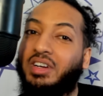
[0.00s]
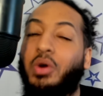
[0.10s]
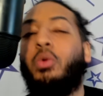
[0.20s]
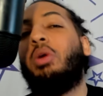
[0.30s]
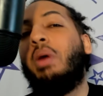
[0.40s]

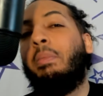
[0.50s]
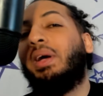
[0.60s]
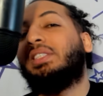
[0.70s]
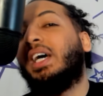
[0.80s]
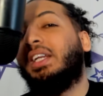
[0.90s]
One of my
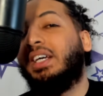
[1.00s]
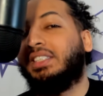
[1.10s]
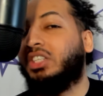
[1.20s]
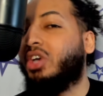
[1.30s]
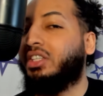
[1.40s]
best ideas
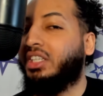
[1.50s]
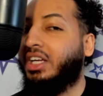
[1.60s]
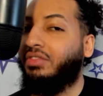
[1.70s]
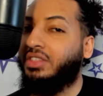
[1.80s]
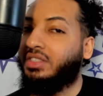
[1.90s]
I tried to
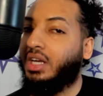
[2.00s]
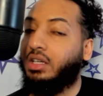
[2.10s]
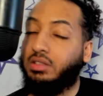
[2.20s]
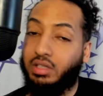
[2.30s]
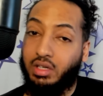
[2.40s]
give these
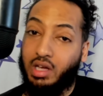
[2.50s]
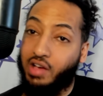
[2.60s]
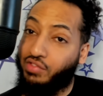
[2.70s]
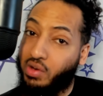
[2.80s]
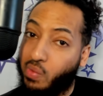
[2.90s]
guys,
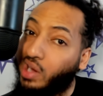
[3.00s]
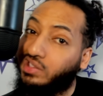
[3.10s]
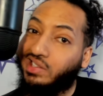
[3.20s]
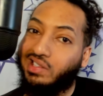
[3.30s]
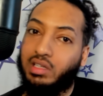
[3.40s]
if they're
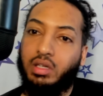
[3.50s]
watching,